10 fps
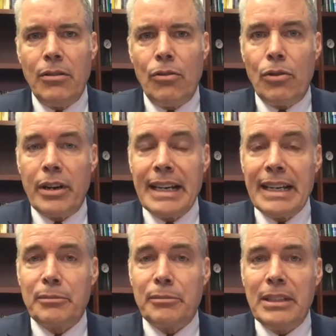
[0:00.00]
or
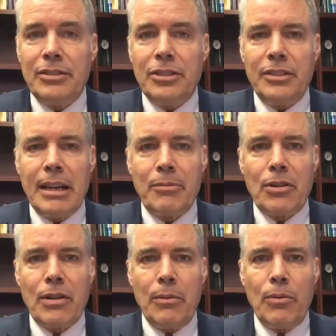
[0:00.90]
explicit
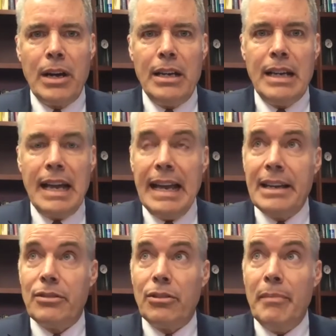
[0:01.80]
Democrat way to handle